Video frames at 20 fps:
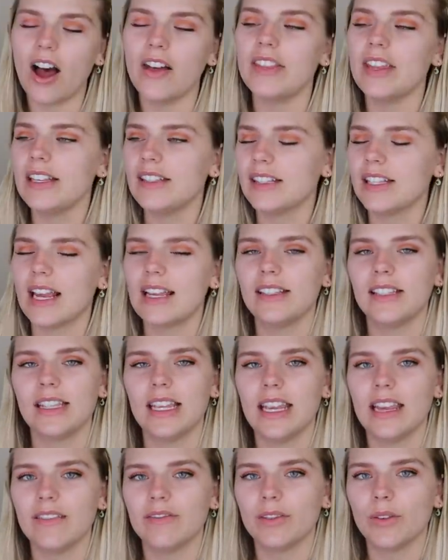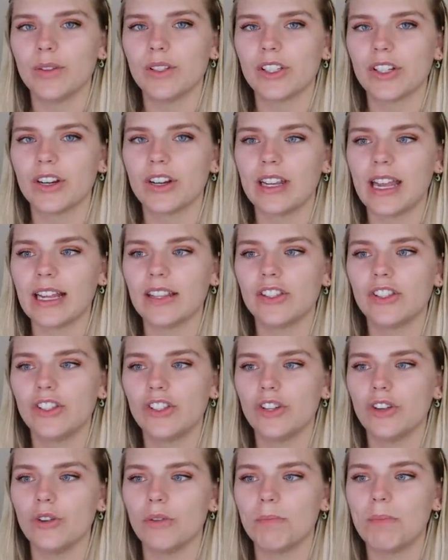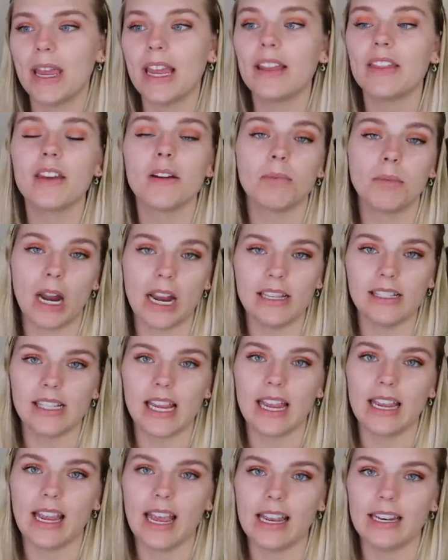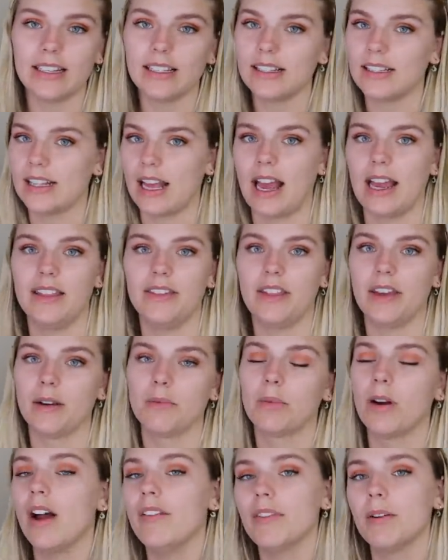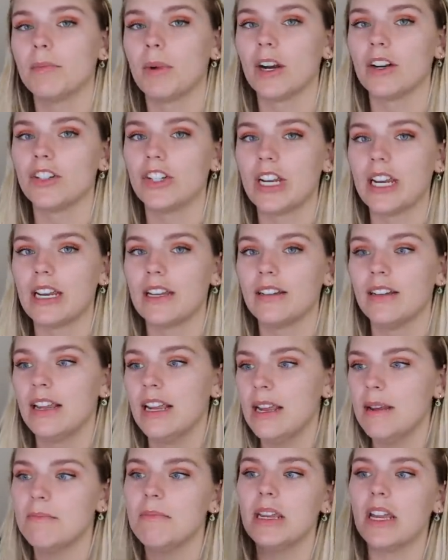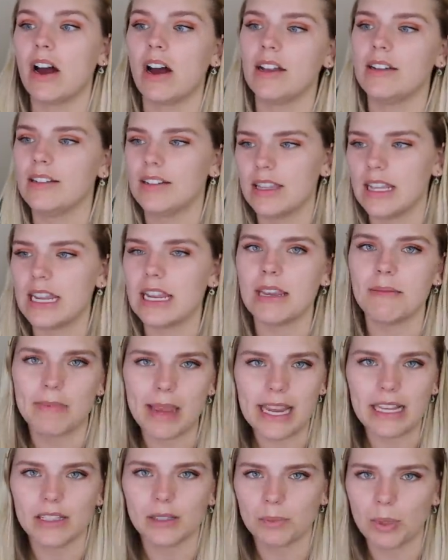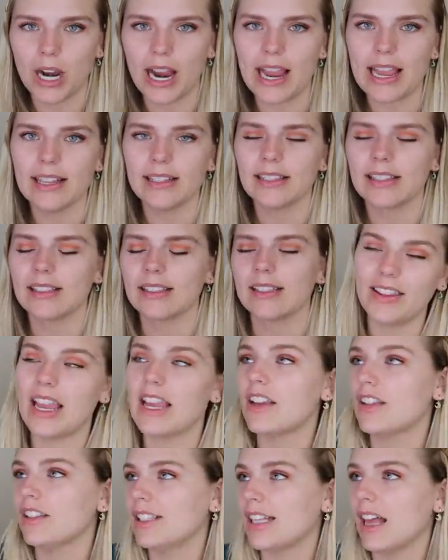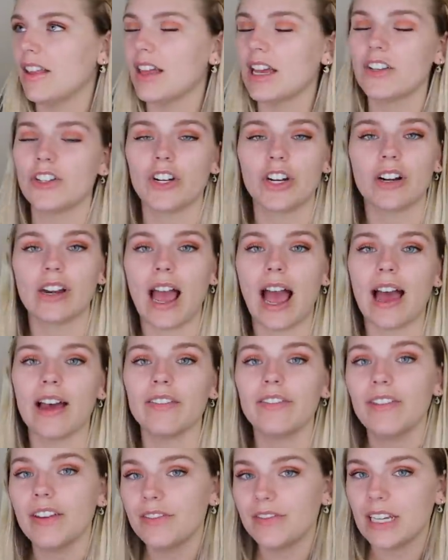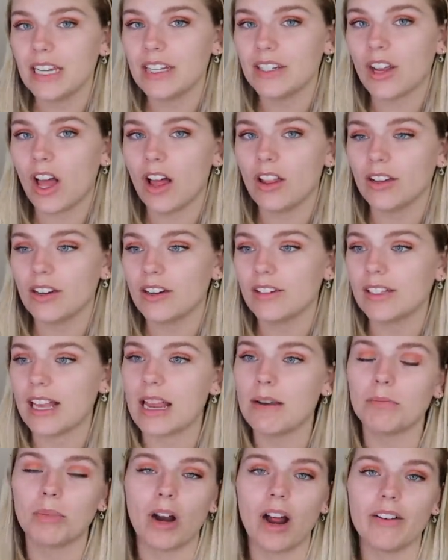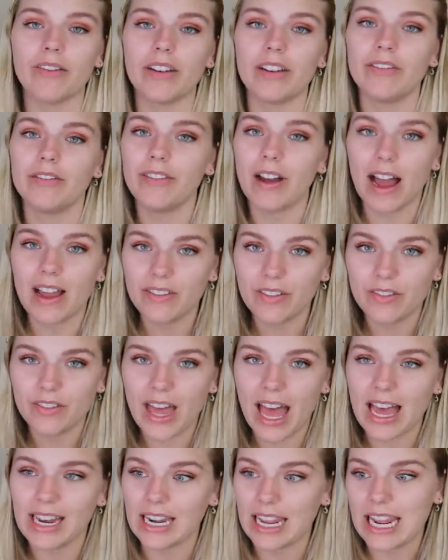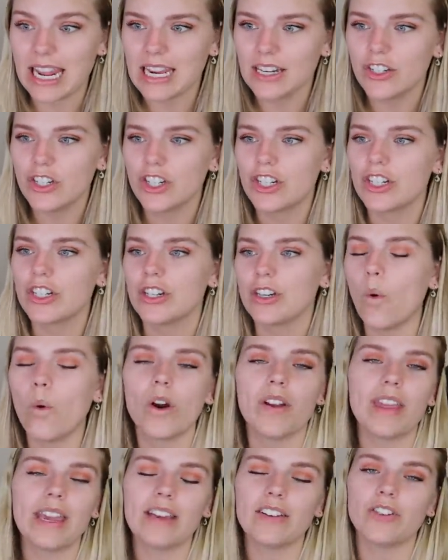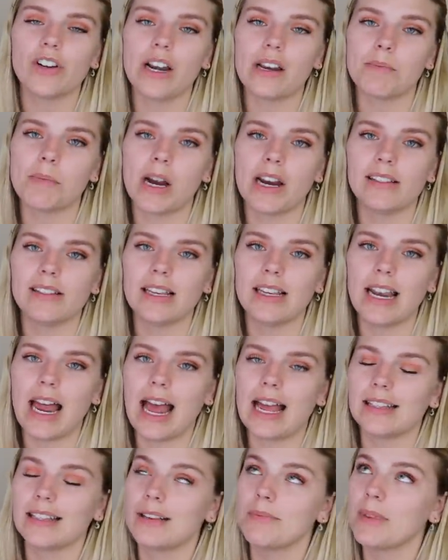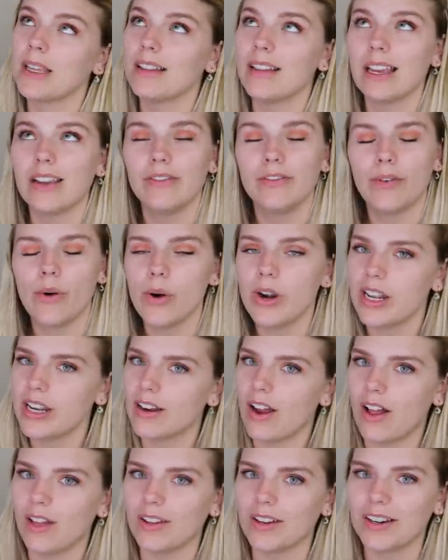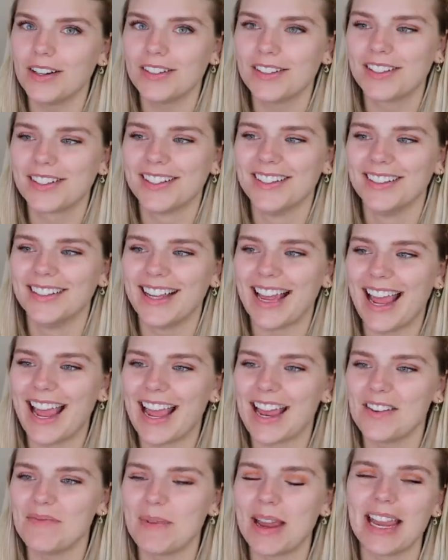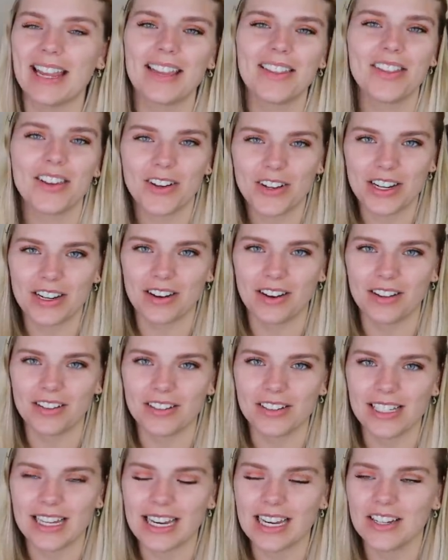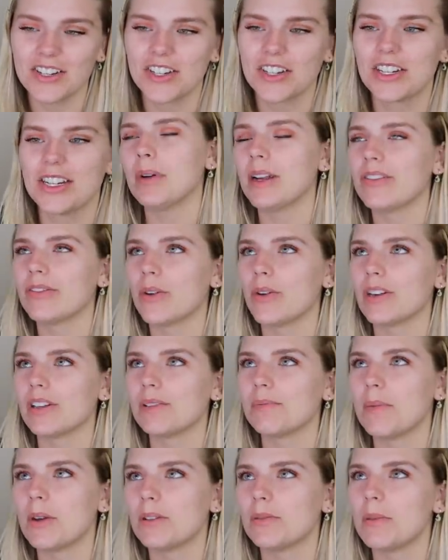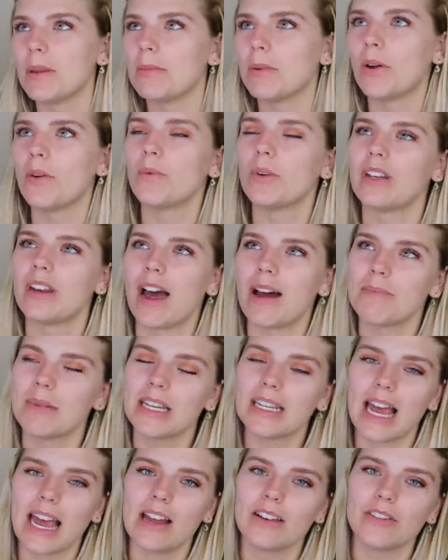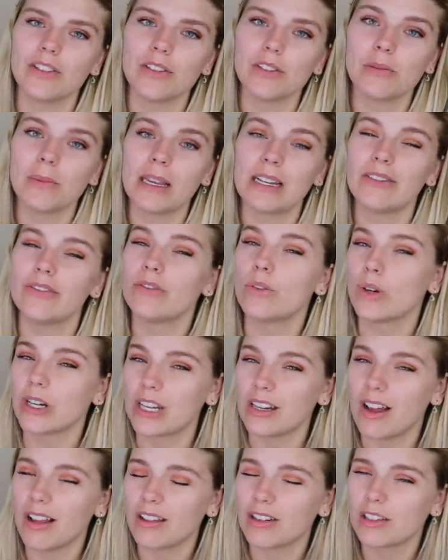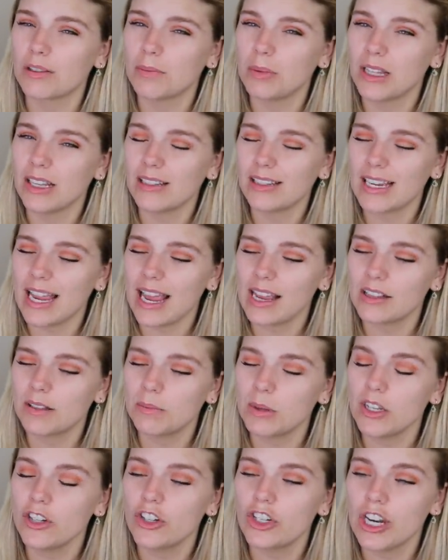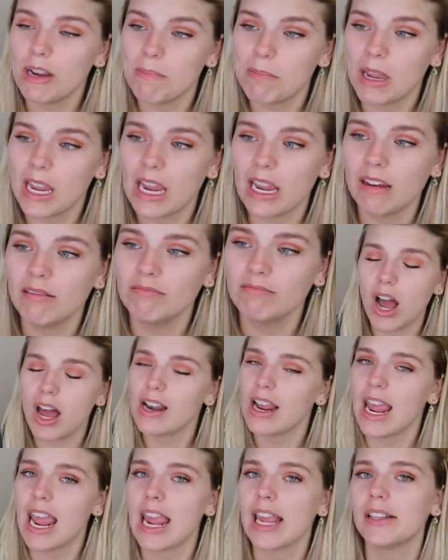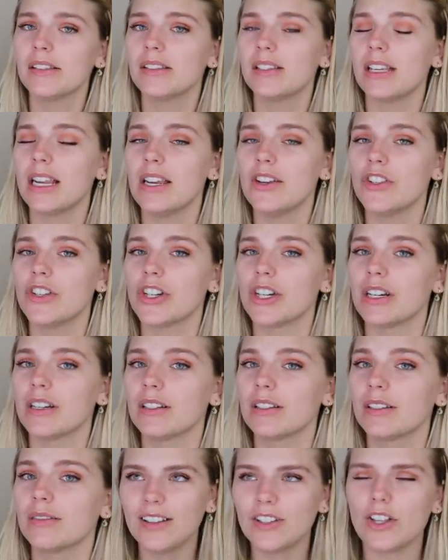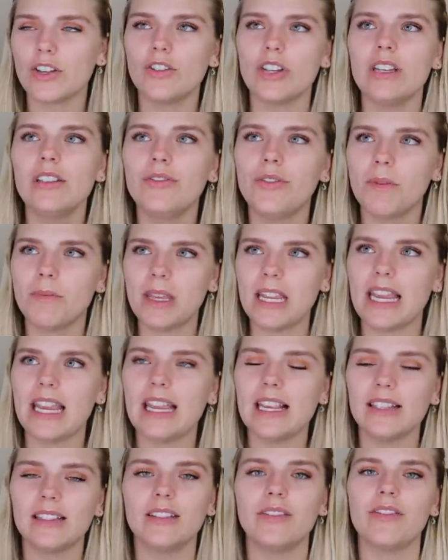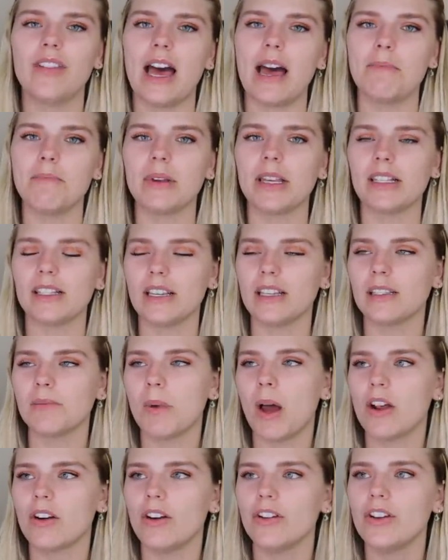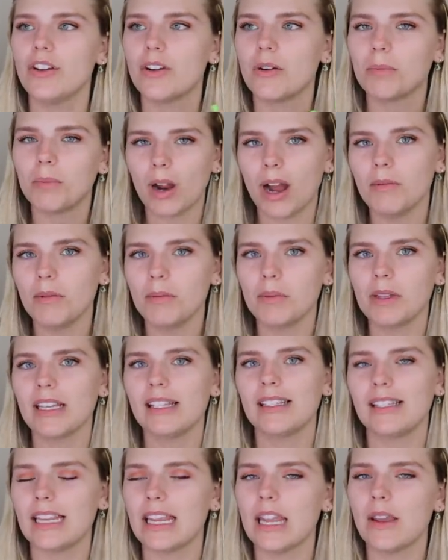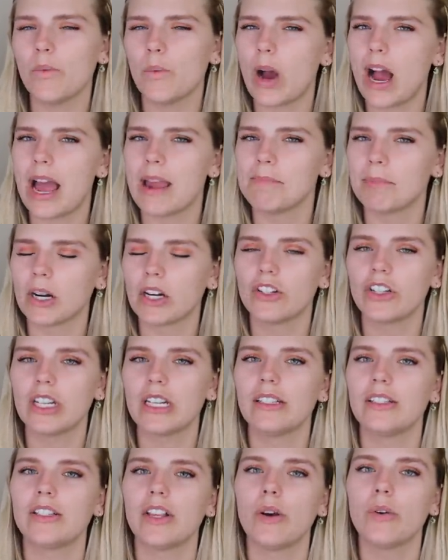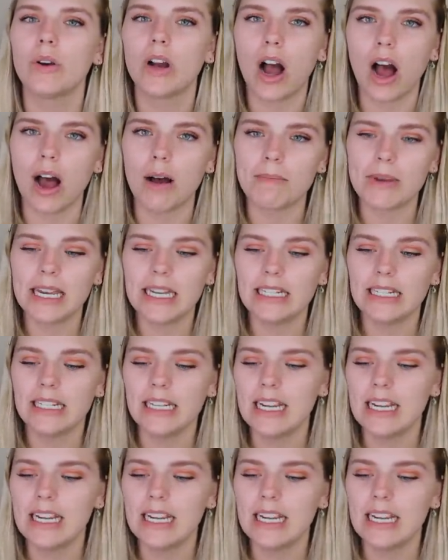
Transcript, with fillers: On these sites, the influencer gets to pick their pricing and decide their profit margin beyond the base price. They could sell that shirt at $15 and profit $5 of that each, or they could try to price it at something like $40. And make $30 each. But of course, most people would not be down to spend $40 plus tax plus shipping on a Hanes t-shirt. So just from the ease of that business model, you can probably see why merch is so common.